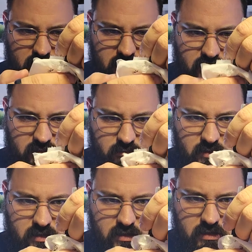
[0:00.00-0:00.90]
This
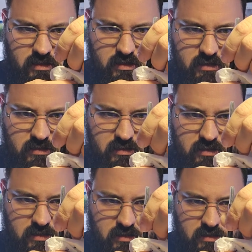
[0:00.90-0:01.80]
one is,
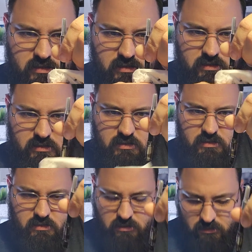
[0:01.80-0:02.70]

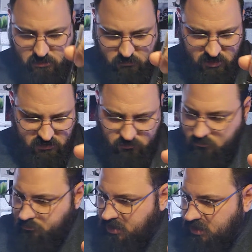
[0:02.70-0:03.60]
let me
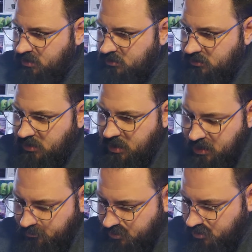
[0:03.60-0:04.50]
scoot back into the
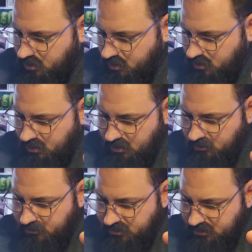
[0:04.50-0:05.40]
cap here, get
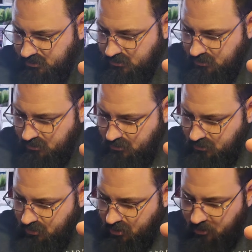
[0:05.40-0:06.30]
all this
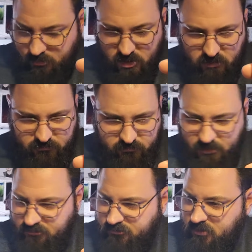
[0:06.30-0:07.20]
carbon off of
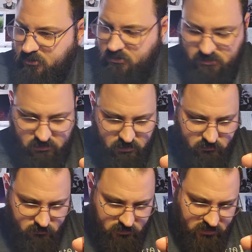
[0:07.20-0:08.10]
my fingers so I
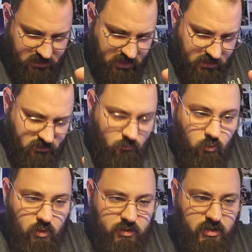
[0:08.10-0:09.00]
don't stain the
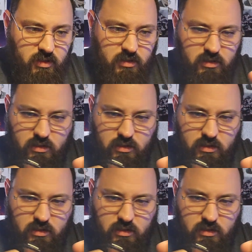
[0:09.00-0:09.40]
wood.